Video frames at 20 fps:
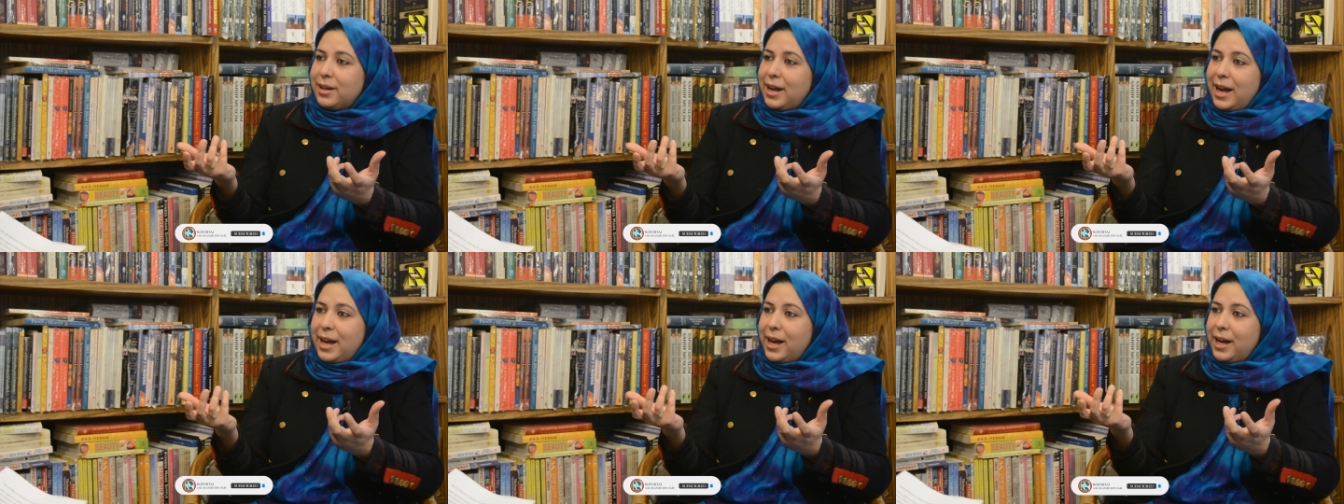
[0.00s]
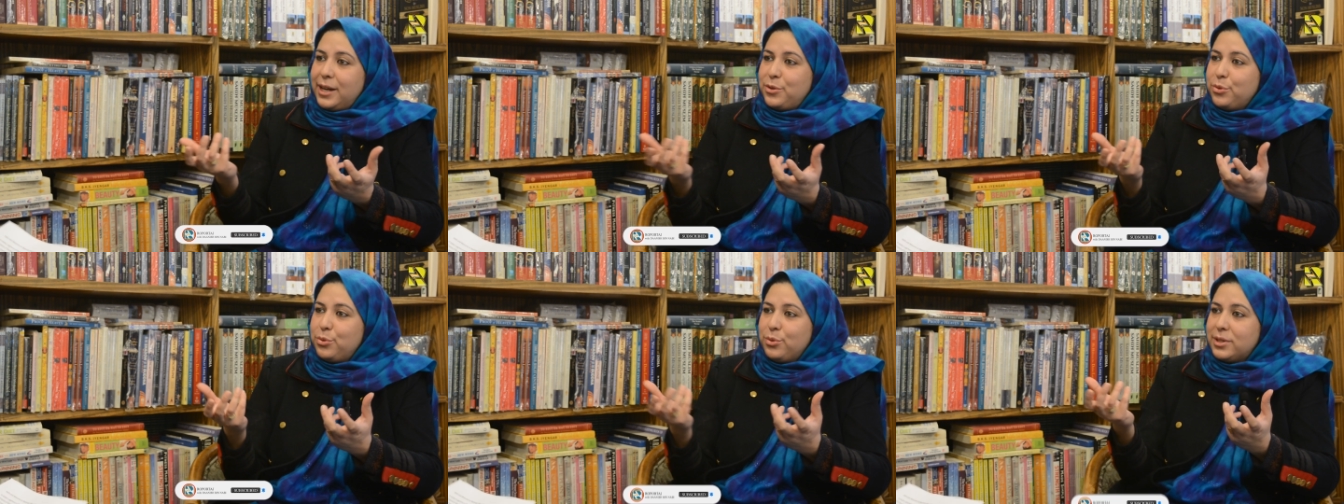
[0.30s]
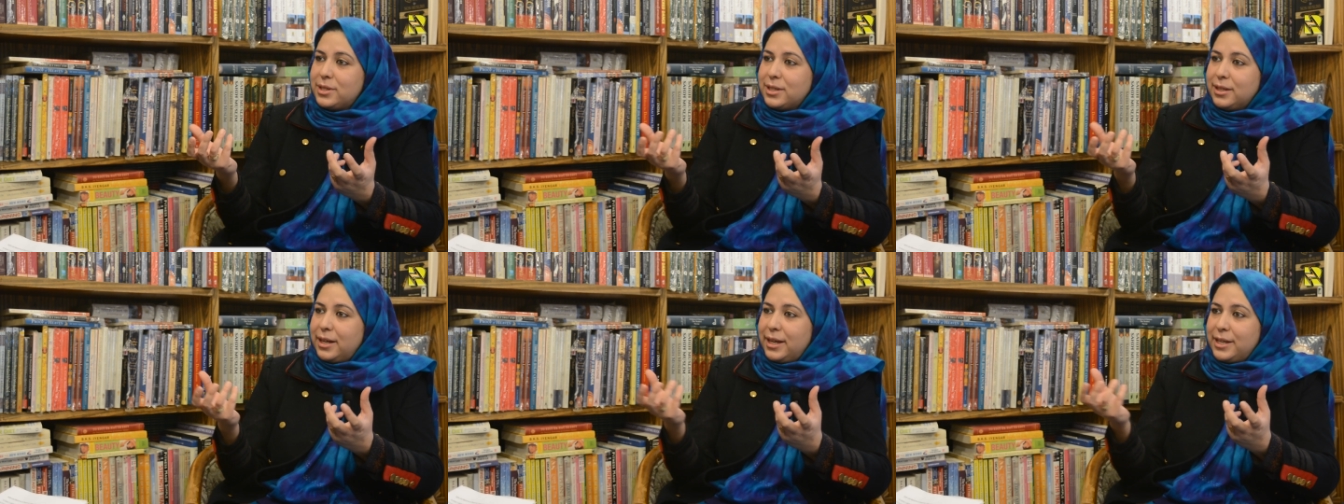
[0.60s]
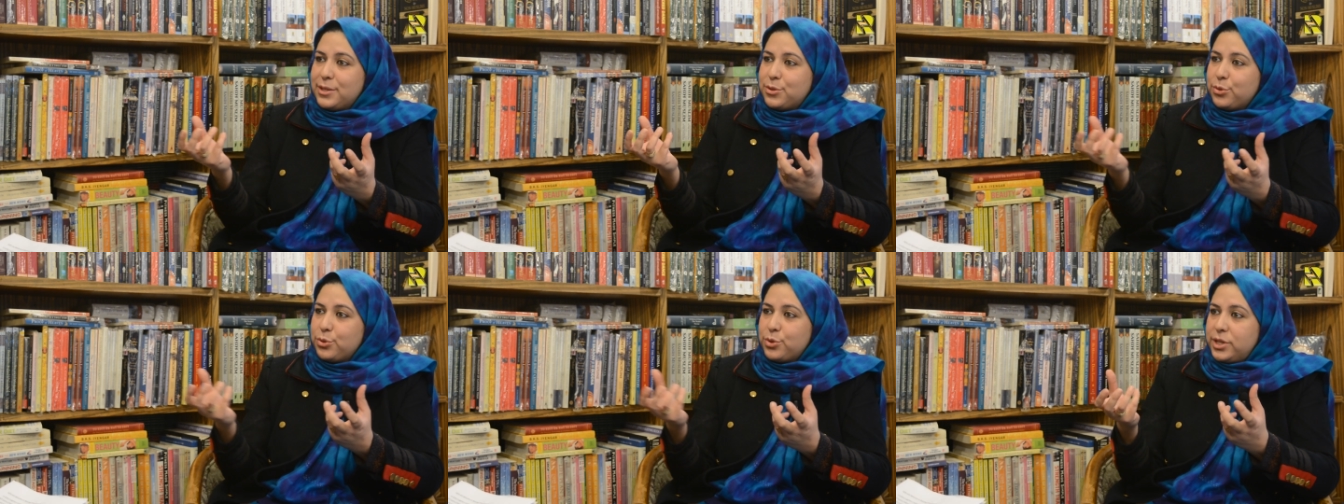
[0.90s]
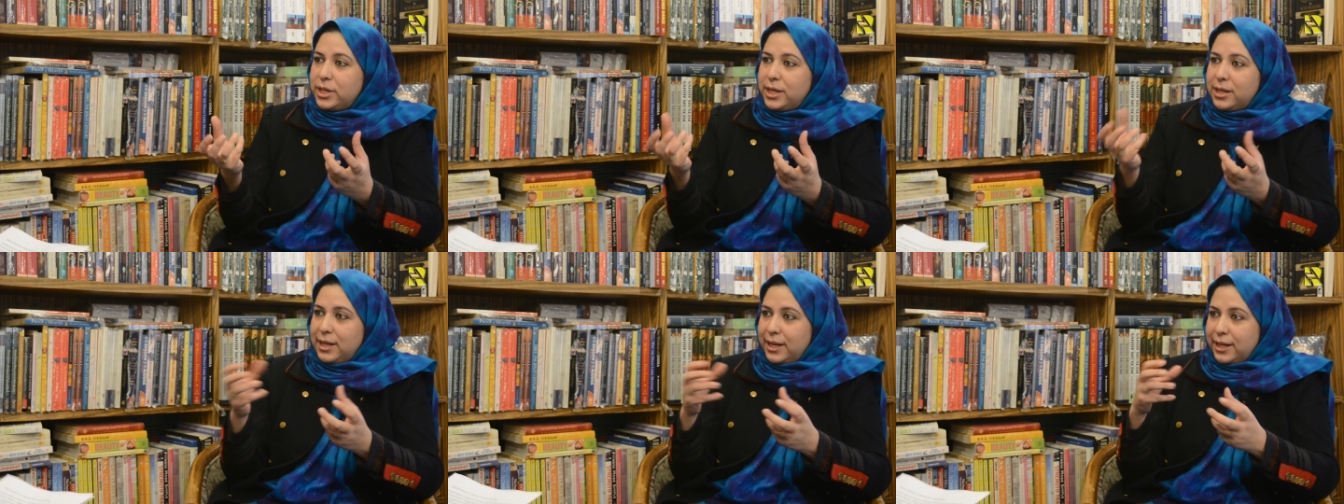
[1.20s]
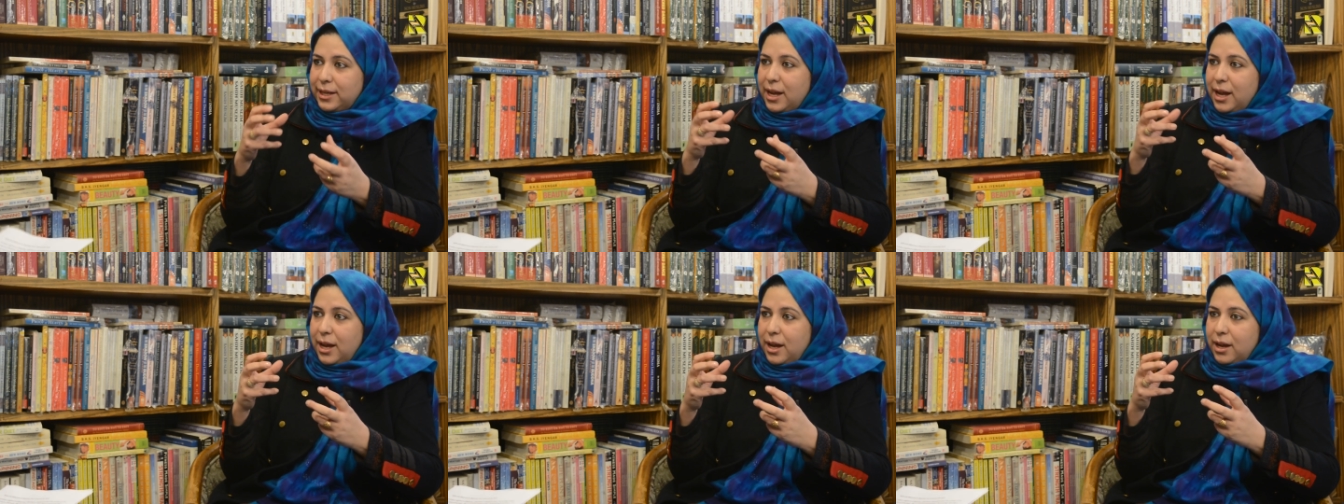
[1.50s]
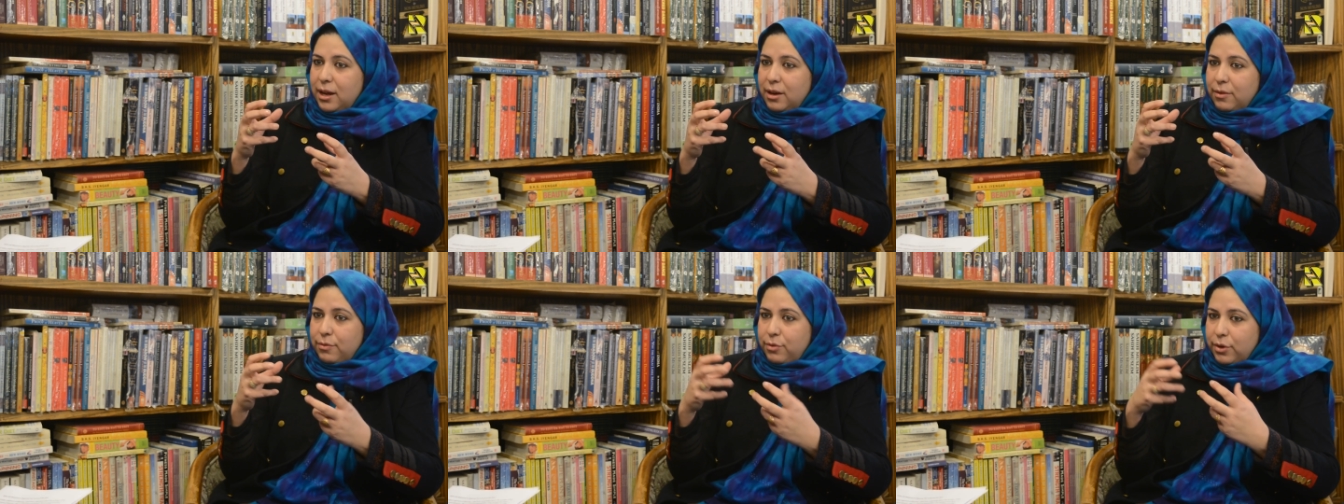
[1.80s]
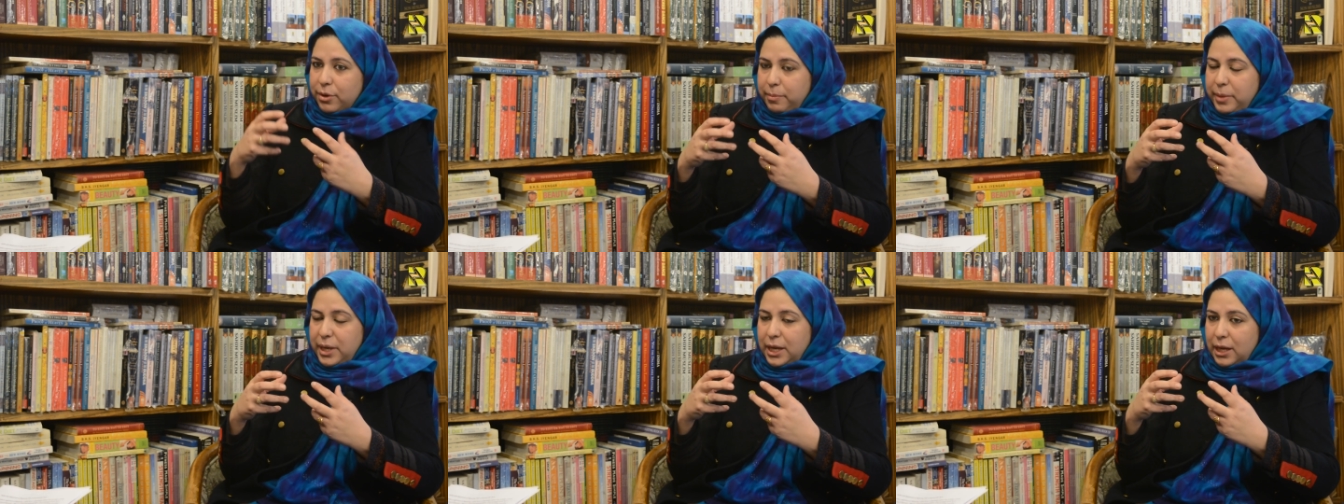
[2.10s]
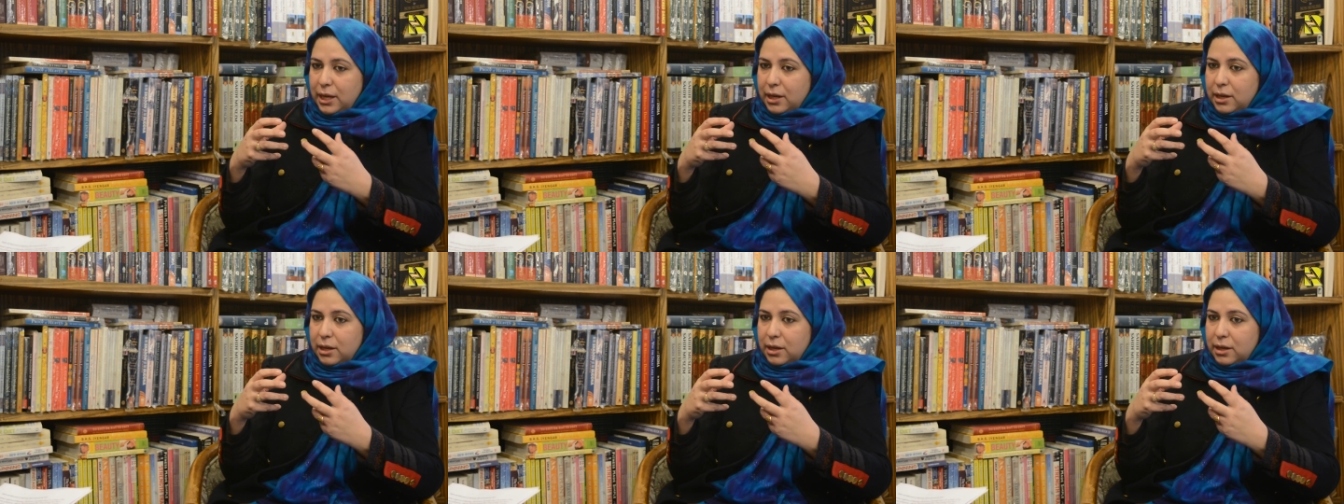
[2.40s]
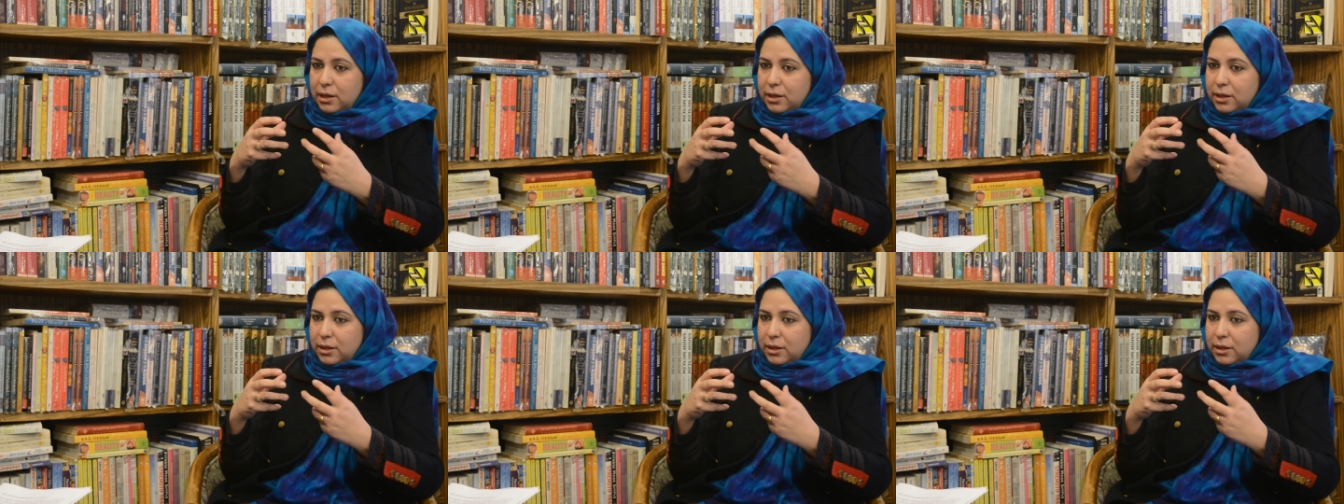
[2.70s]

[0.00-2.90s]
I, I don't uh, associate, like, for me, uh,